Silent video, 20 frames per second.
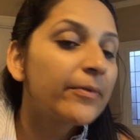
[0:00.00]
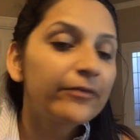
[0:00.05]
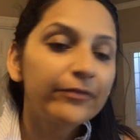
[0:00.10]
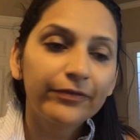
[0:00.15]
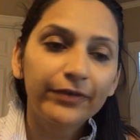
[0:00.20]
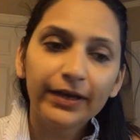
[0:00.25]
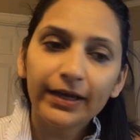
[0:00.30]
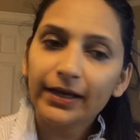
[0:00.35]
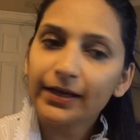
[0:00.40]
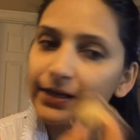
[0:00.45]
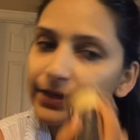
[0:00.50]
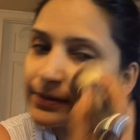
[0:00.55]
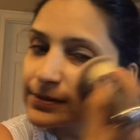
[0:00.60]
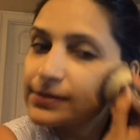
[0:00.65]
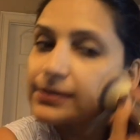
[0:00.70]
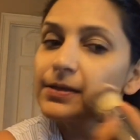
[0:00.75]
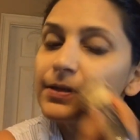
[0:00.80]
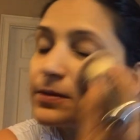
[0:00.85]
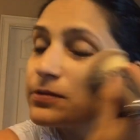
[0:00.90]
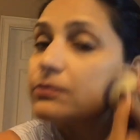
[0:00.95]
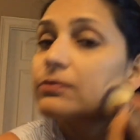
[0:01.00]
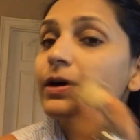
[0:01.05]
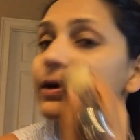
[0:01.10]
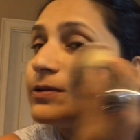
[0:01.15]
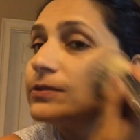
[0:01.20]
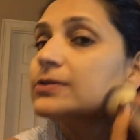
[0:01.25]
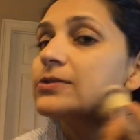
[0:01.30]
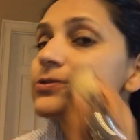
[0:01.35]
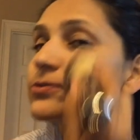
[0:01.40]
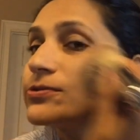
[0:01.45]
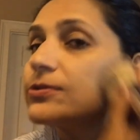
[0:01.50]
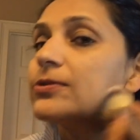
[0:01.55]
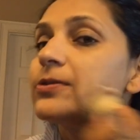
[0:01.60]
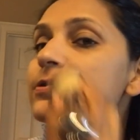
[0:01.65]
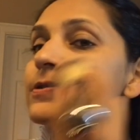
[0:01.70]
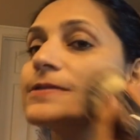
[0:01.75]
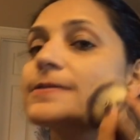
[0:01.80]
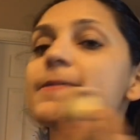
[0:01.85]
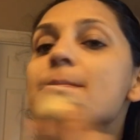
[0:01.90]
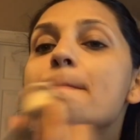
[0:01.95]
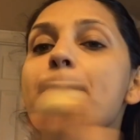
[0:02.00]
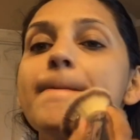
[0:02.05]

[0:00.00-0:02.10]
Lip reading: face in round strokes.